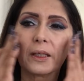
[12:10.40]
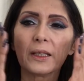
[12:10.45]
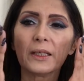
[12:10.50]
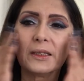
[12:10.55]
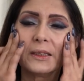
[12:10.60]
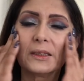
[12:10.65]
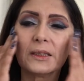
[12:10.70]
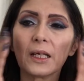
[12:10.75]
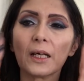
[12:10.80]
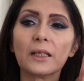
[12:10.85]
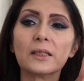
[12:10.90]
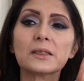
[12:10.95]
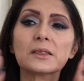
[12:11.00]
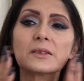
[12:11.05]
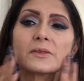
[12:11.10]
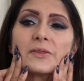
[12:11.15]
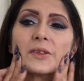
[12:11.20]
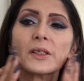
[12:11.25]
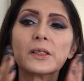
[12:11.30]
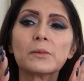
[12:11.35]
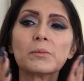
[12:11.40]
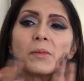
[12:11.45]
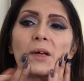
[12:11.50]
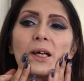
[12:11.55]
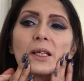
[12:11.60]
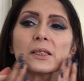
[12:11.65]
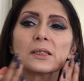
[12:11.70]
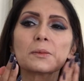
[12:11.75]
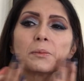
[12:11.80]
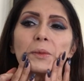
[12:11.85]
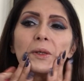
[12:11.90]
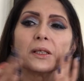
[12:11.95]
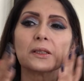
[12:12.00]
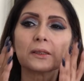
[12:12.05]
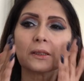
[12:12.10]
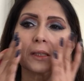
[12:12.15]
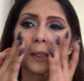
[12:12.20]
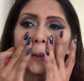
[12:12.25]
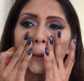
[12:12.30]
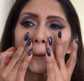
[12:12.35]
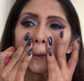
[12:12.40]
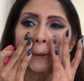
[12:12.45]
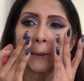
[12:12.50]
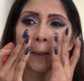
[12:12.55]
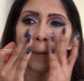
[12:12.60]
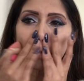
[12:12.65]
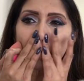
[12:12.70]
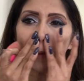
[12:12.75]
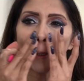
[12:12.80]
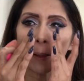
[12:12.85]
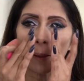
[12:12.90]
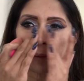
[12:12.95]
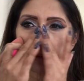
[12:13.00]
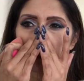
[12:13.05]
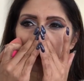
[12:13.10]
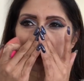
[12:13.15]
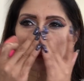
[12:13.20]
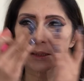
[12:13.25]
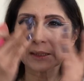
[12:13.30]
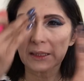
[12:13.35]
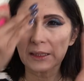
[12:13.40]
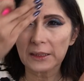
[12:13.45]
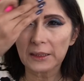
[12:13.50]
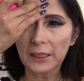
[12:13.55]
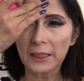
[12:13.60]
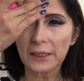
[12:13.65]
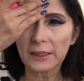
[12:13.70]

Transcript: It does feel matte, but in some areas it